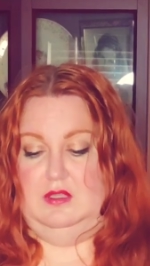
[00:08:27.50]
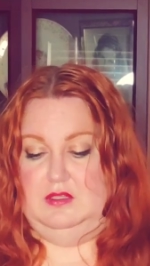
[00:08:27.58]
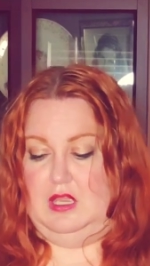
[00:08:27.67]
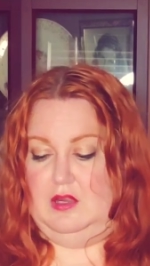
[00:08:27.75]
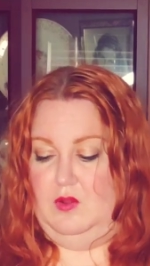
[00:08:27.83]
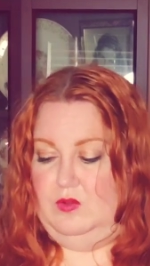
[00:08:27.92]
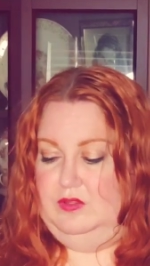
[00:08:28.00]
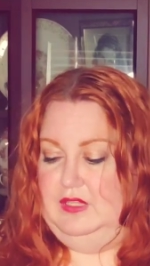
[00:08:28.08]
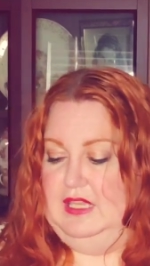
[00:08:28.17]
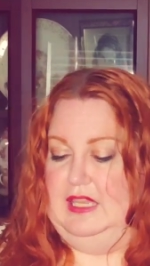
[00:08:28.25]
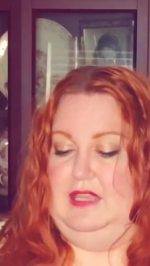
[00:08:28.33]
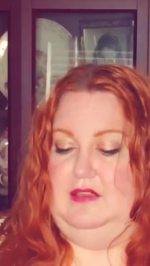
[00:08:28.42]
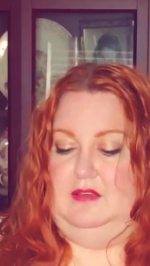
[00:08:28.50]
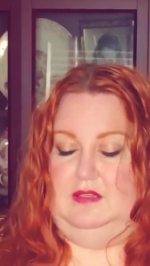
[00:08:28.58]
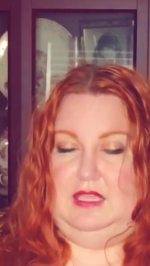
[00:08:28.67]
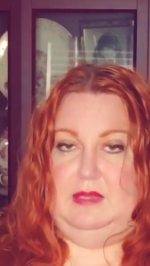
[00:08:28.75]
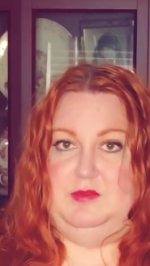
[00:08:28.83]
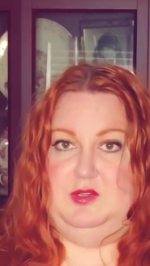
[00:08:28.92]
not only
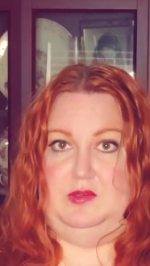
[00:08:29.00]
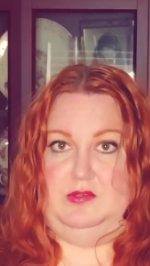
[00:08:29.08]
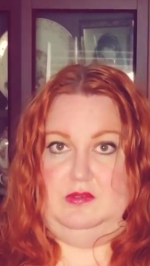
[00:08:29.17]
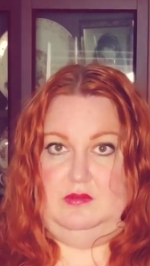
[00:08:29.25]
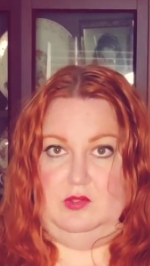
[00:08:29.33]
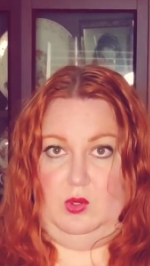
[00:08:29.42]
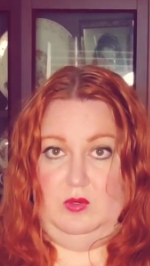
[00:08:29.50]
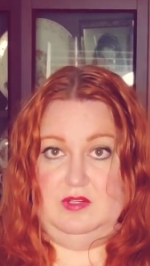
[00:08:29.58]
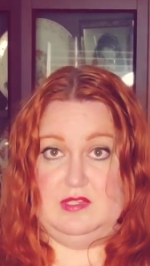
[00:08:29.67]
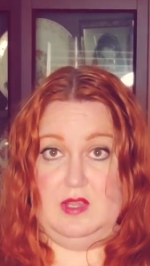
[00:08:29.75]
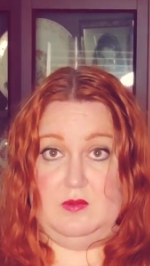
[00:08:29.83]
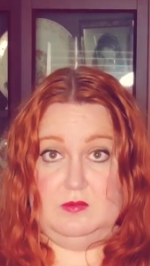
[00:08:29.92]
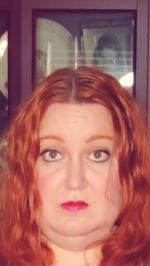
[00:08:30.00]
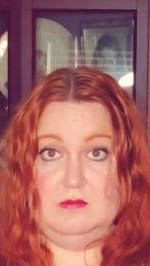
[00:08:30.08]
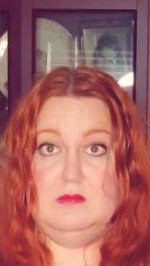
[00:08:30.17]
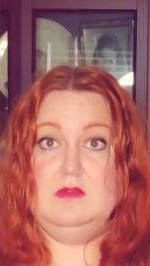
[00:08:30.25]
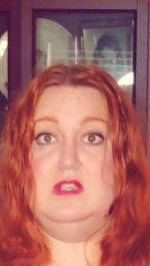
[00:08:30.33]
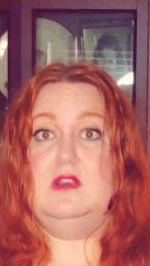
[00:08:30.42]
keeps your torso,
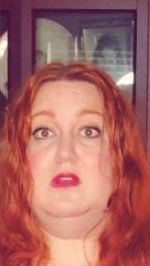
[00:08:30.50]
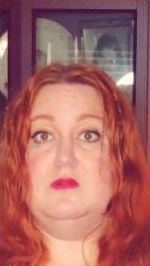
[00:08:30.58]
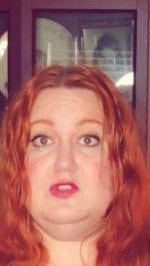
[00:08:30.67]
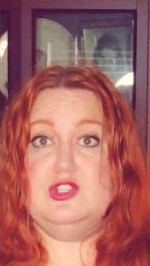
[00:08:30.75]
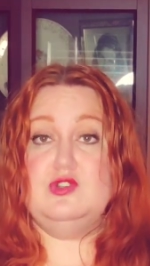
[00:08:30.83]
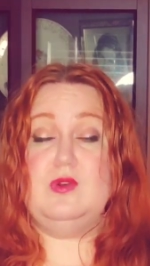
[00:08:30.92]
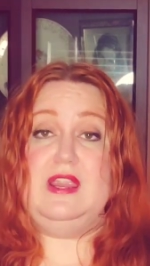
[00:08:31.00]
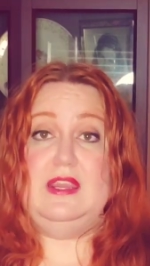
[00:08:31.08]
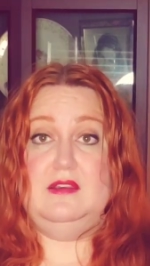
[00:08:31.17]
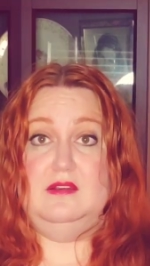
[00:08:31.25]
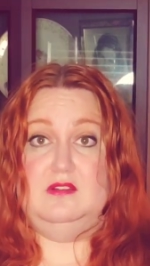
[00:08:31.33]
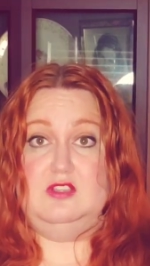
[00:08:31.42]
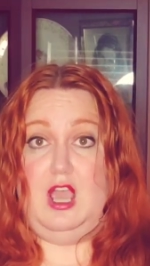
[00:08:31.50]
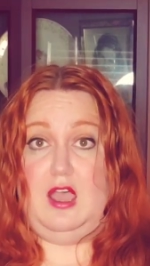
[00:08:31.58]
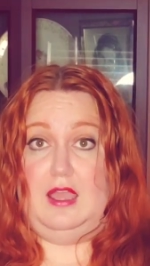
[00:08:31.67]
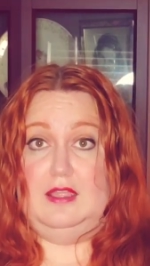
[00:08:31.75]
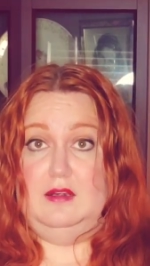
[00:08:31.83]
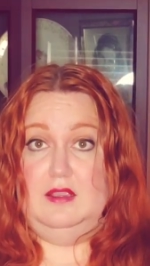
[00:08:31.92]
straight and
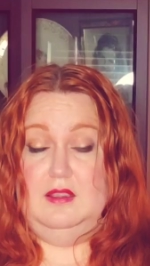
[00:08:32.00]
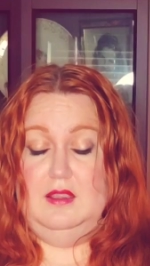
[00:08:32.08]
taut,